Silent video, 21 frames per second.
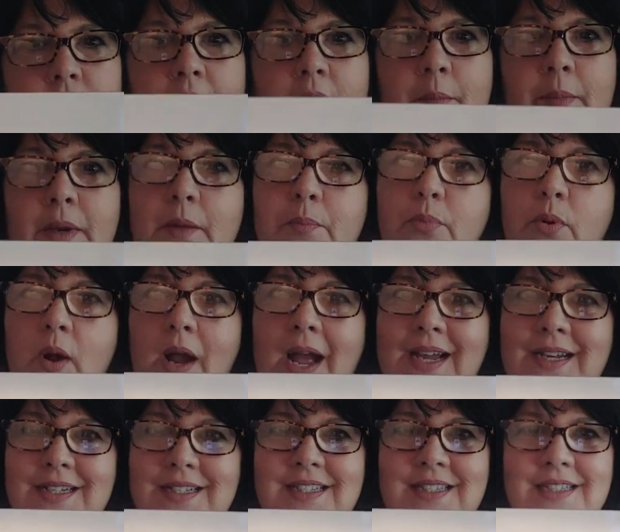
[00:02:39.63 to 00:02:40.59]
How many
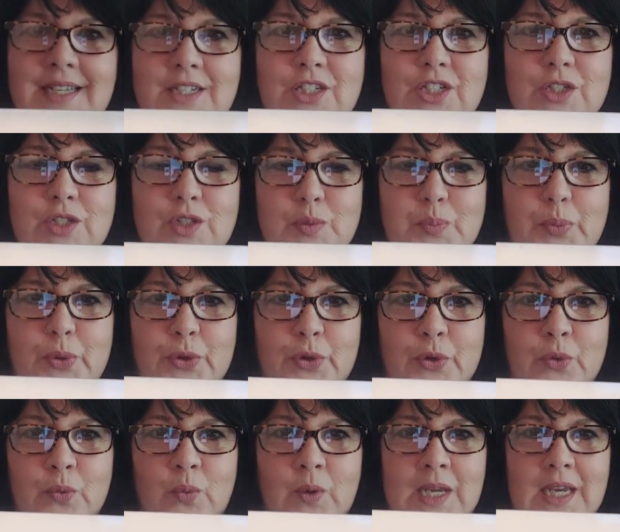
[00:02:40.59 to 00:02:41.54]
practice sessions
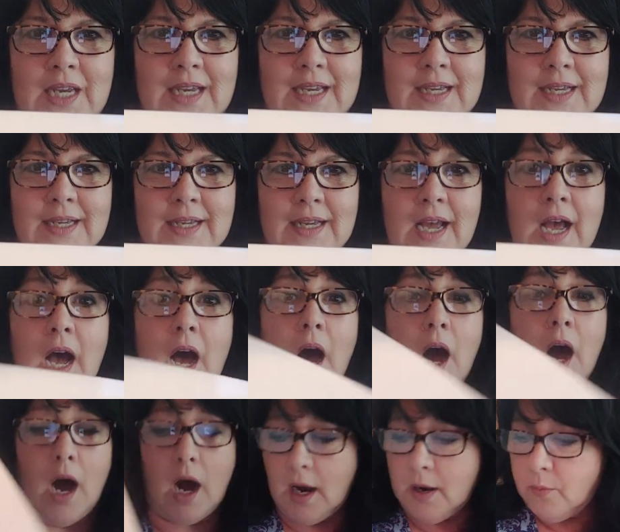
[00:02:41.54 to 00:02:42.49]
per week?
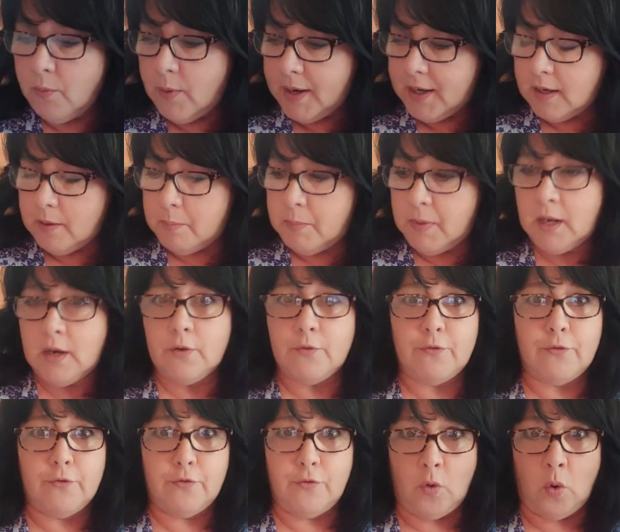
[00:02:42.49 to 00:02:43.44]
I recommend
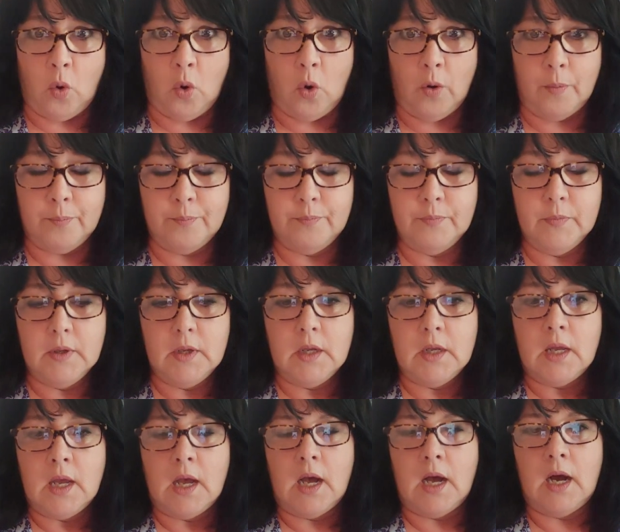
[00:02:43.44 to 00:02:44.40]
4.
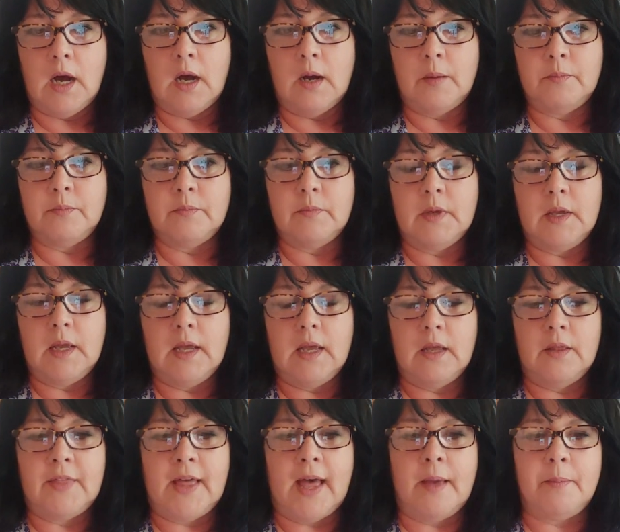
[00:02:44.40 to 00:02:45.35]

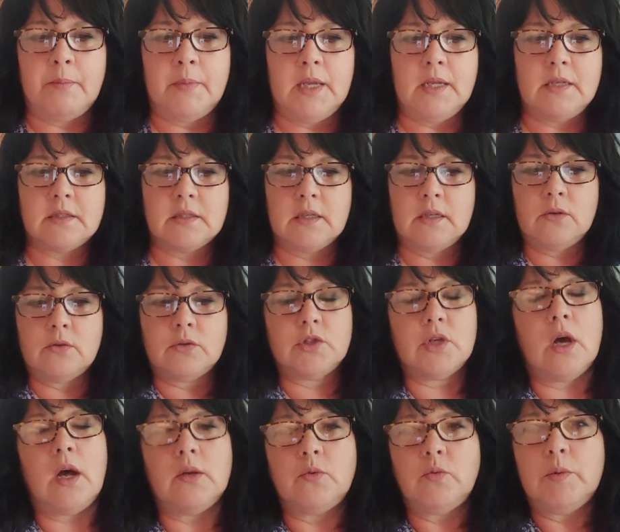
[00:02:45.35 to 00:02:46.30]
That means that your
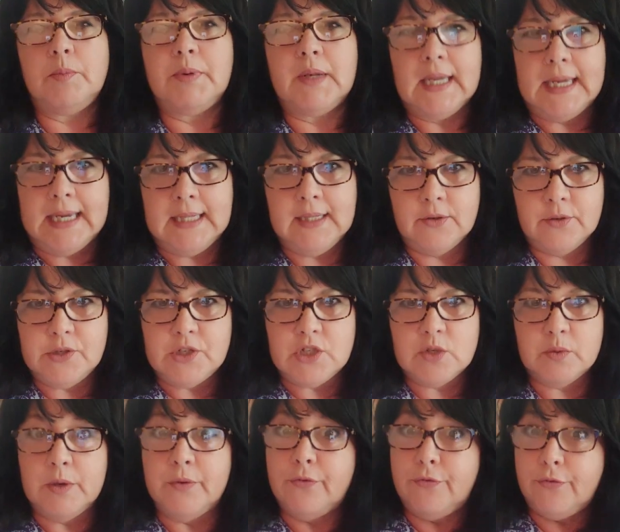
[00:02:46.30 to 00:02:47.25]
child will be playing their
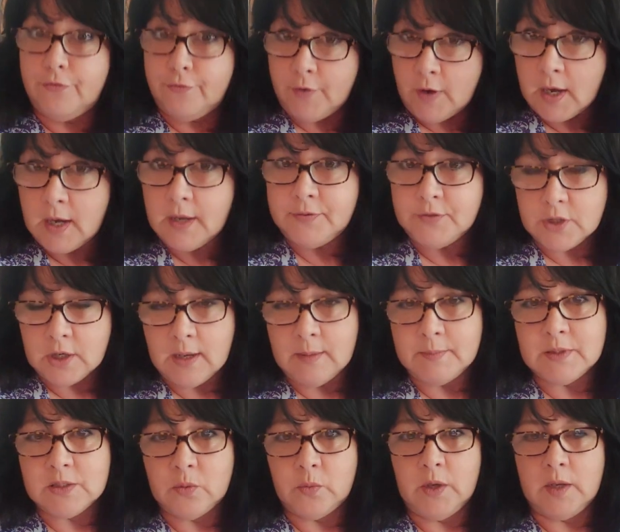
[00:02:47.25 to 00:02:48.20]
instrument 5
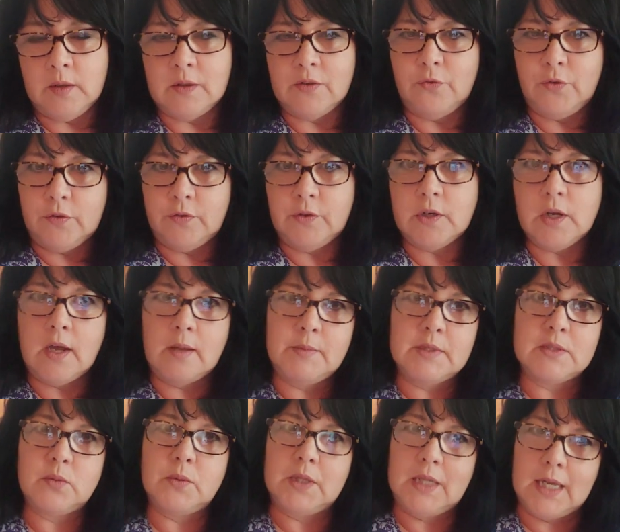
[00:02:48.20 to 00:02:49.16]
times a week. The 5th time
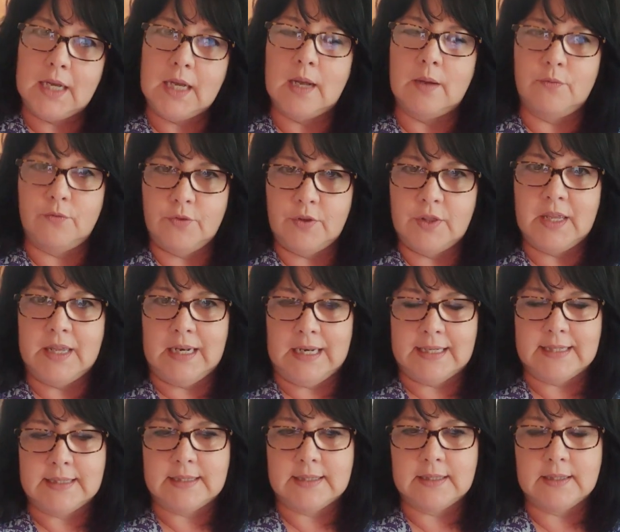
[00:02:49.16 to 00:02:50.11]
is when they come for their
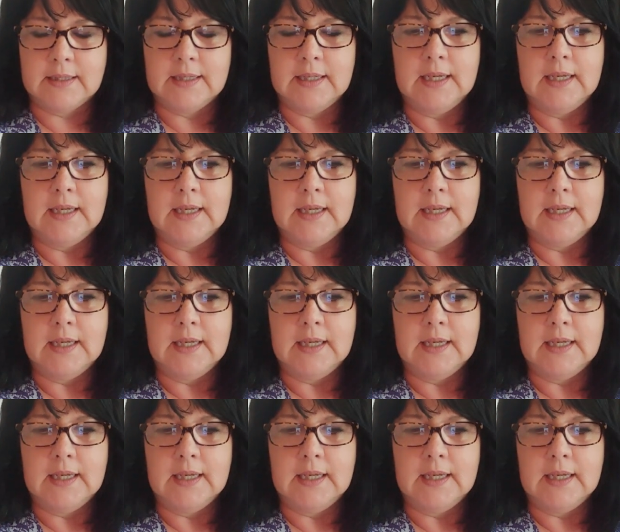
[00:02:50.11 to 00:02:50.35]
lesson.